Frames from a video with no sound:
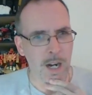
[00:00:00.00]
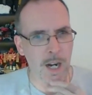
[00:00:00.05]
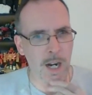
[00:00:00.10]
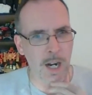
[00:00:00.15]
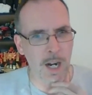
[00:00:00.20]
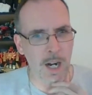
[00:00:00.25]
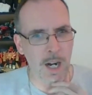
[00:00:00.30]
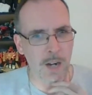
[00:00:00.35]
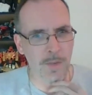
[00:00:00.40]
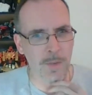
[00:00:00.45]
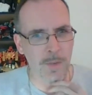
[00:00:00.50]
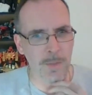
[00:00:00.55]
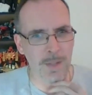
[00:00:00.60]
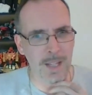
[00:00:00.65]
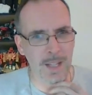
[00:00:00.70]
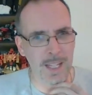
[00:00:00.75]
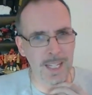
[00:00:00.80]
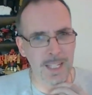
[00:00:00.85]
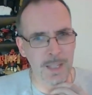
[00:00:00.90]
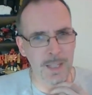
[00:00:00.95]
are from the
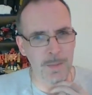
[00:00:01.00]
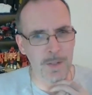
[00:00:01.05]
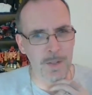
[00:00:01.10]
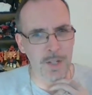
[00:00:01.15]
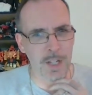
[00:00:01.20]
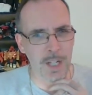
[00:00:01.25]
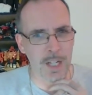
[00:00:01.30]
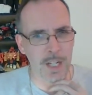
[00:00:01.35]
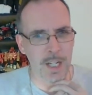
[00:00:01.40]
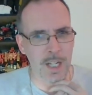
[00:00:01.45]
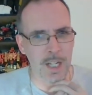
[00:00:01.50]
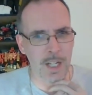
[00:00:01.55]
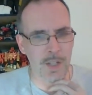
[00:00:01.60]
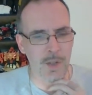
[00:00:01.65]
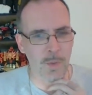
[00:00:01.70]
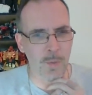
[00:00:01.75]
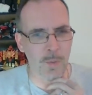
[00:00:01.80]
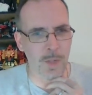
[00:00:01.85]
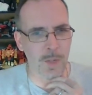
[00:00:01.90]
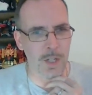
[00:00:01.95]
leaked
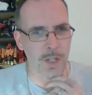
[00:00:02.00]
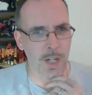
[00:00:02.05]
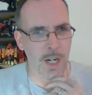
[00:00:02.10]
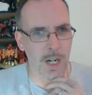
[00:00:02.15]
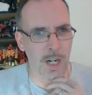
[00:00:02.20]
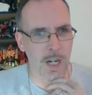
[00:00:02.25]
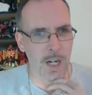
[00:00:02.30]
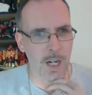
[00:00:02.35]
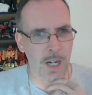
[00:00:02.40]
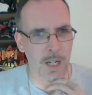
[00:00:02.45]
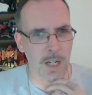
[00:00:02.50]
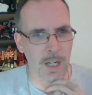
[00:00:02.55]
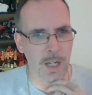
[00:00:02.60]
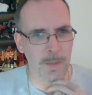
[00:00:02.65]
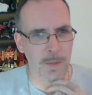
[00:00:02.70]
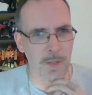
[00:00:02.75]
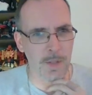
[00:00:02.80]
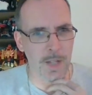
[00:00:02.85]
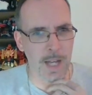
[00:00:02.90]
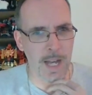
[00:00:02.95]
images, which are
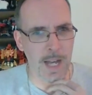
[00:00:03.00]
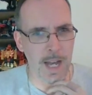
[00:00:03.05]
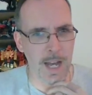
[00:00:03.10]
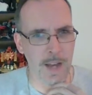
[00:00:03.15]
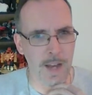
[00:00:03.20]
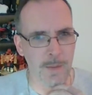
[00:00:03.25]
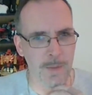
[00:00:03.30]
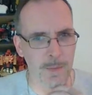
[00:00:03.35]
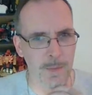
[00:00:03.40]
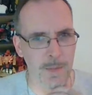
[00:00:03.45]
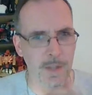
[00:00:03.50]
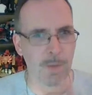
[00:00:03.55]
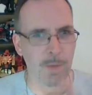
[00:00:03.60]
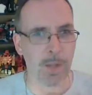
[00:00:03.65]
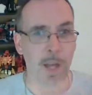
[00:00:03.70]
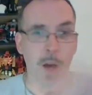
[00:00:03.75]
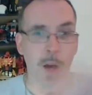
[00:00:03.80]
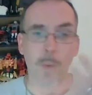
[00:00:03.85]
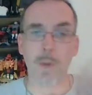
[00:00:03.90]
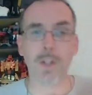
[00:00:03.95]
liable to have been messed
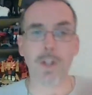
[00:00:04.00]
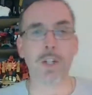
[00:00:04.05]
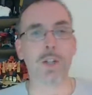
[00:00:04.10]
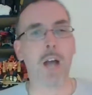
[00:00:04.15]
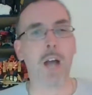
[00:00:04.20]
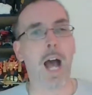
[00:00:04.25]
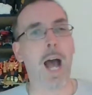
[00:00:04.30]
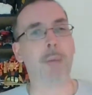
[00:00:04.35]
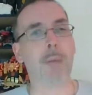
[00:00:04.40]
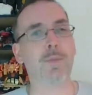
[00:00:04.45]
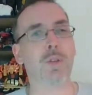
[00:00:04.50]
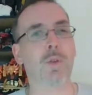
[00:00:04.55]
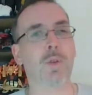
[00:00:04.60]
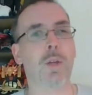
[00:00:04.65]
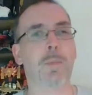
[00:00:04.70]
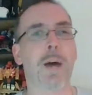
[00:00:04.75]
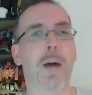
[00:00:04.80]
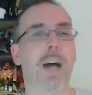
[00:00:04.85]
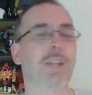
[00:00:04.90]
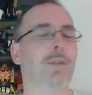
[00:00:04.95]
with, which is
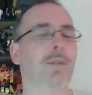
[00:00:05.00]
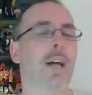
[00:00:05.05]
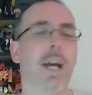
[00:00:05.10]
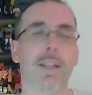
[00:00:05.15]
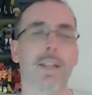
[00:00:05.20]
absolutely possible.